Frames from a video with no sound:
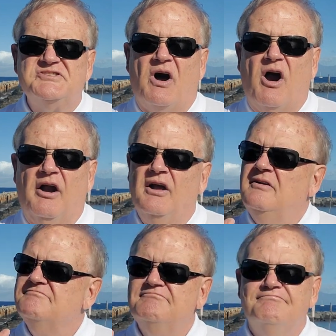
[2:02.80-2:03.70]
are.
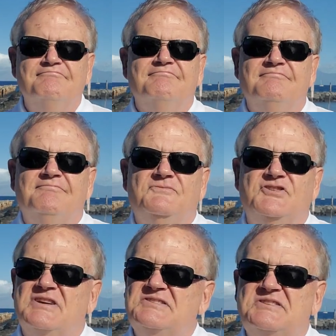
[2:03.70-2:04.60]

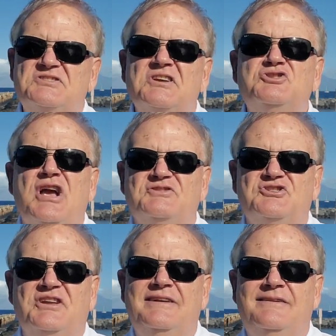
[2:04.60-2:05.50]
Just a suggestion.